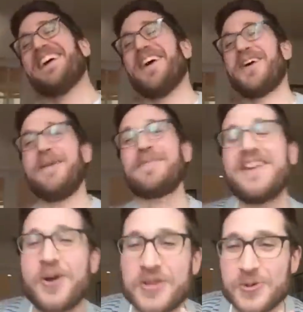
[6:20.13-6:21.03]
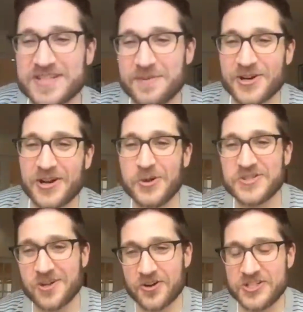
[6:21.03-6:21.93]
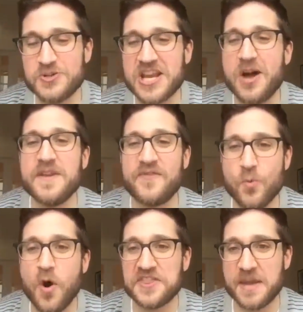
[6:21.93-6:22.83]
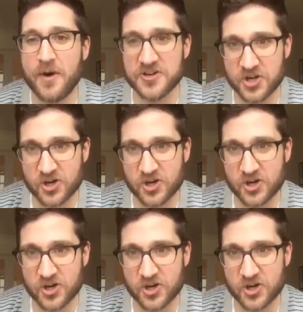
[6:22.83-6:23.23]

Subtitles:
All right, I'm going to go through some of your co-stars. You tell me if you want them on your